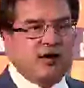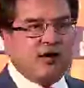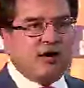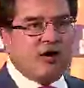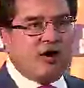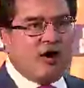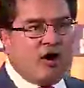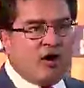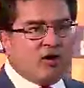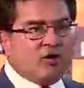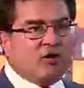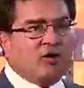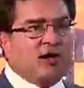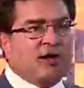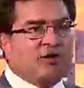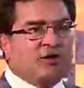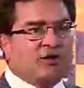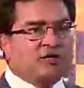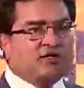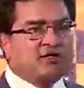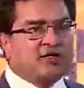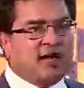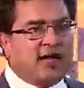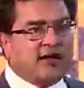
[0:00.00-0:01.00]
all over it
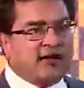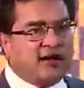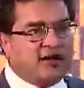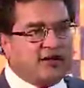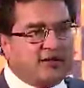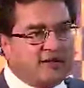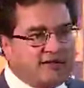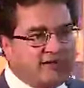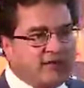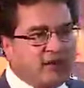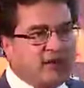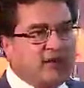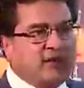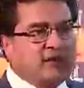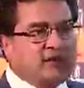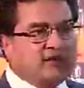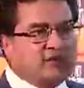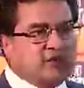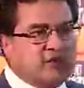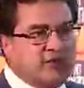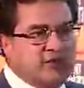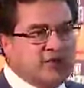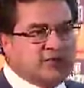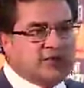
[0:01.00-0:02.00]
was China.
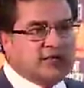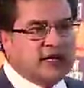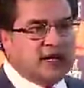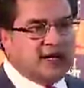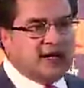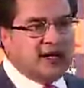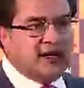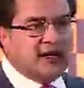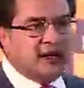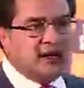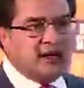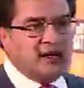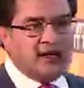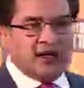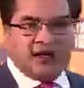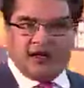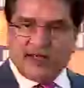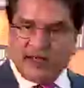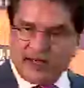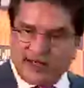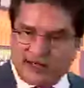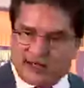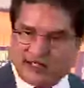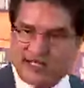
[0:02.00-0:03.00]
So we said,
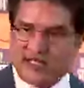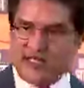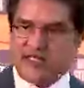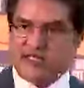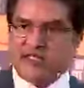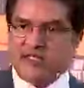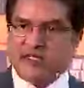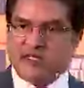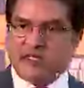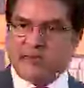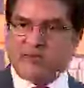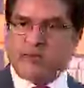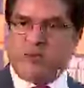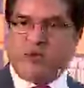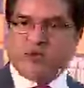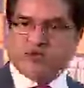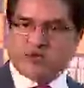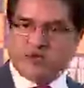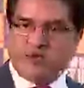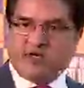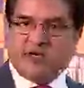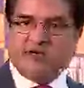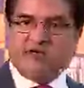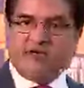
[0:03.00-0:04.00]
is it the
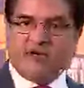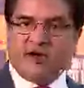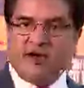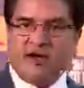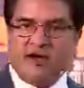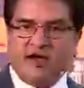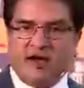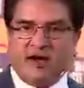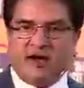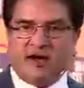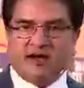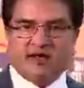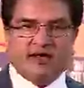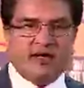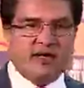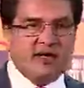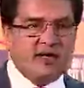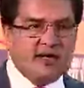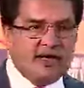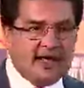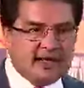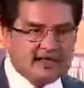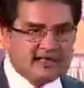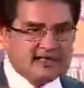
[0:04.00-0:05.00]
possibility for India that
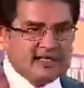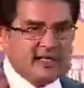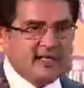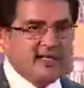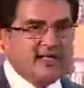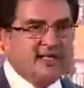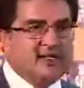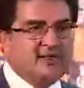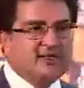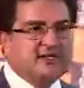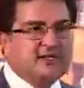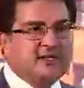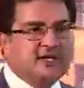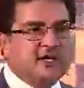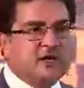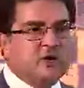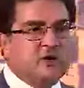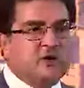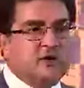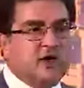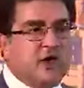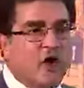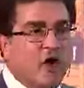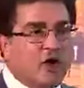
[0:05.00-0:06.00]
in next 10 years, it
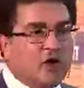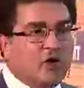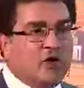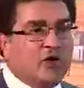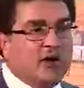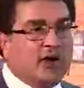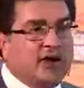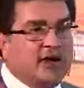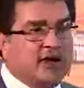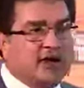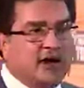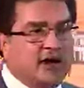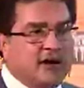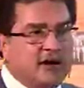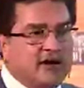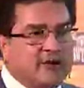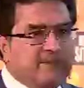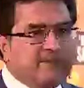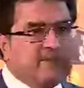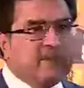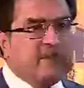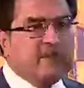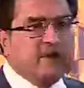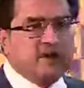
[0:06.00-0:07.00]
will be all over India?
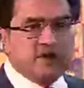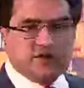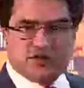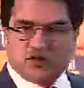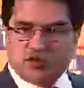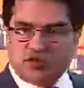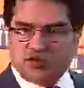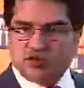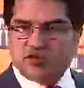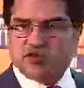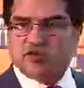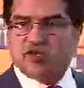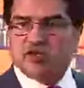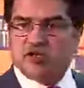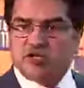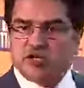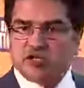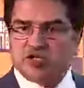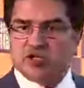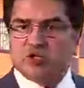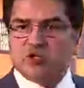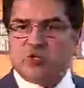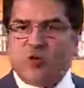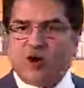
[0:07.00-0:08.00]
So
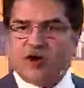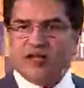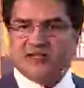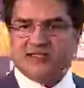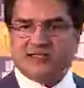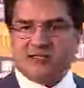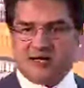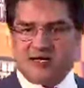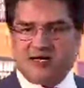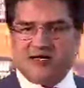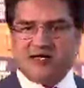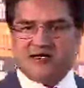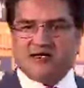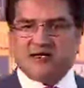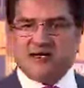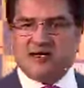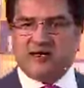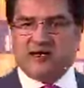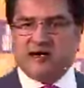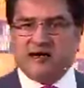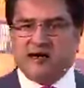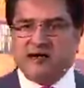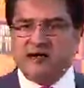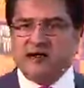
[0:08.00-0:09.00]
this is what exactly is
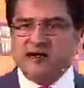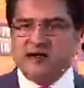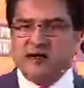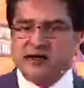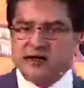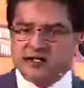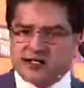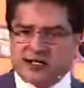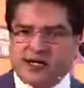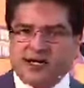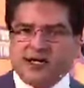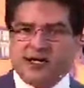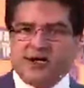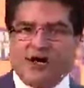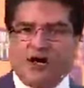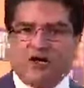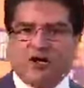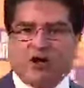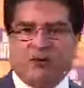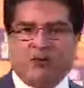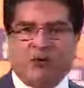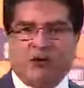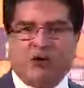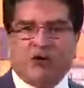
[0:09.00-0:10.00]
the study
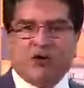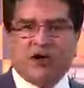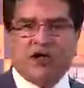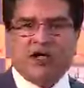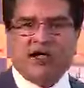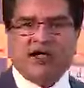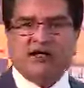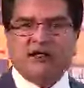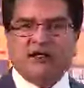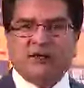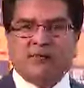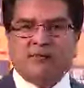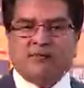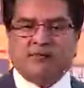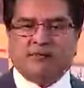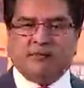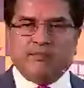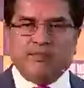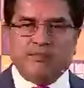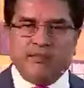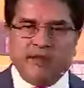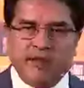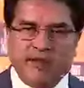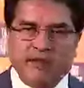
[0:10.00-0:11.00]
all about. And the
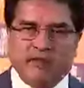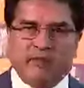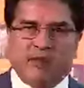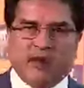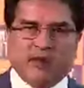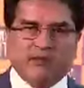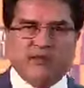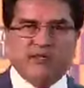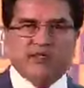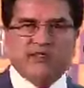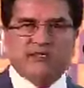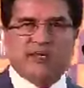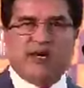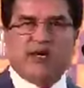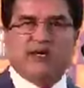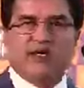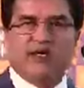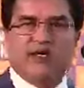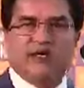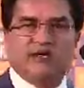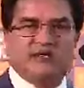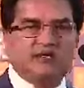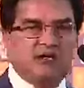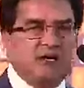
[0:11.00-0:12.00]
main part of the
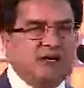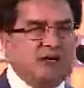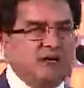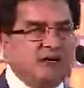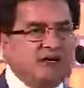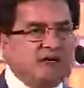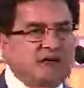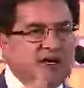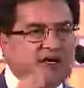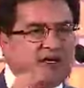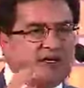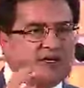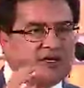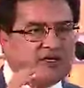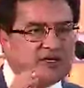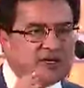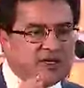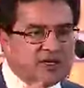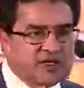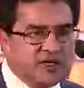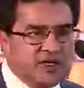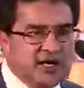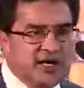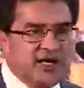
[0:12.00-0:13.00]
study is that
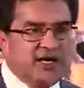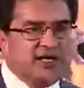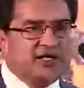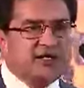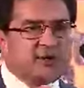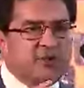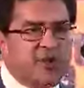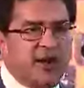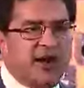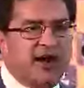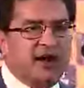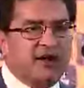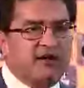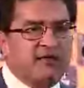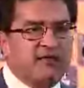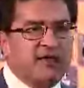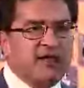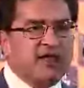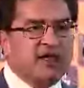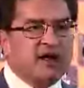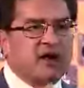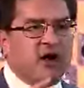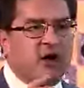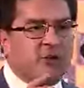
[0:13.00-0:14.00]
discretionary spend,
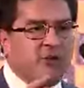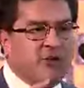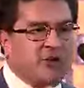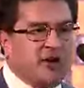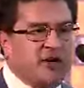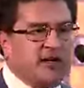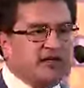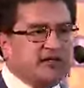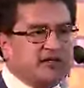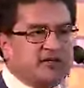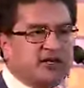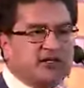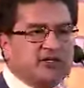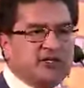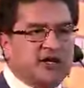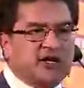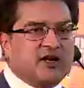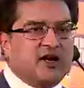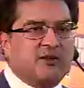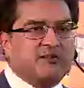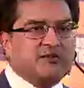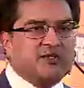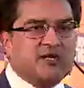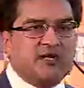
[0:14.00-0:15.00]
where the corporate structure
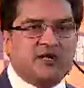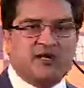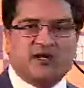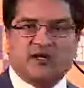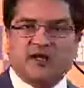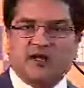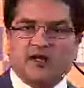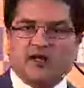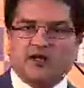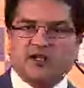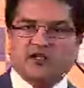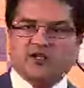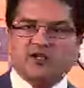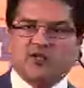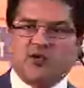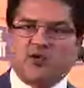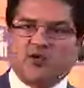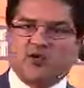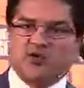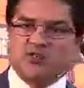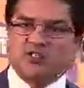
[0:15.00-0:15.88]
comes in, is going to